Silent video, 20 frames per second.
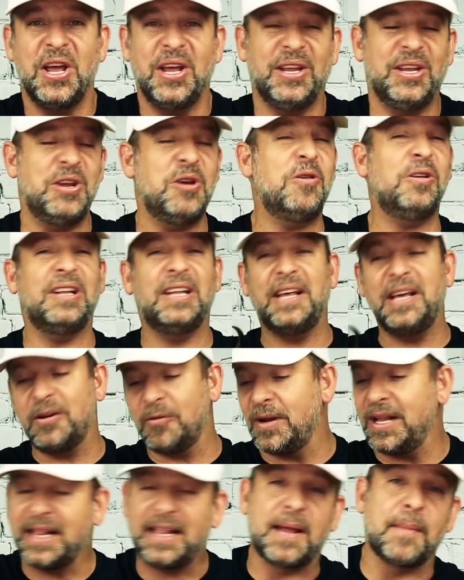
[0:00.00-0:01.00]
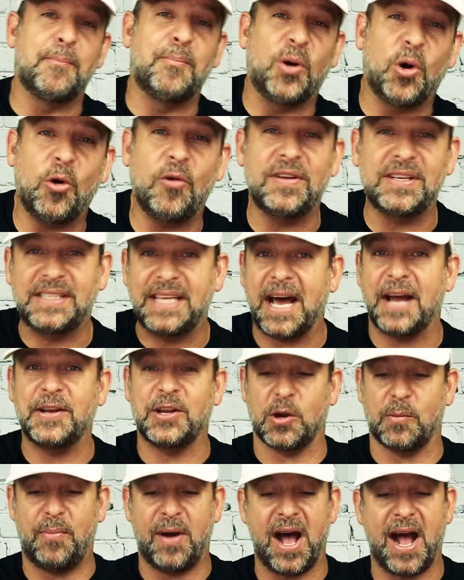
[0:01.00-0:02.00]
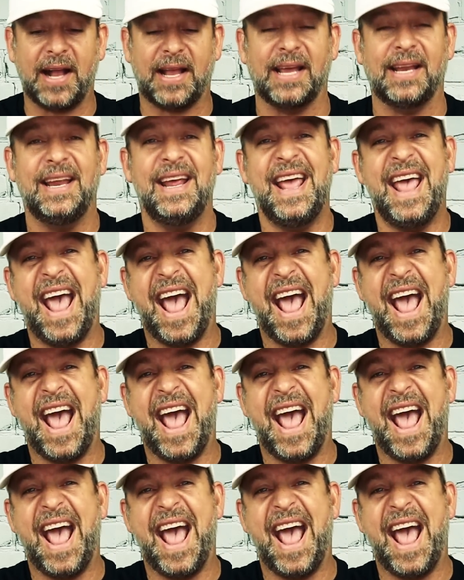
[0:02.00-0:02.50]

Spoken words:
You literally can pull this out of your pocket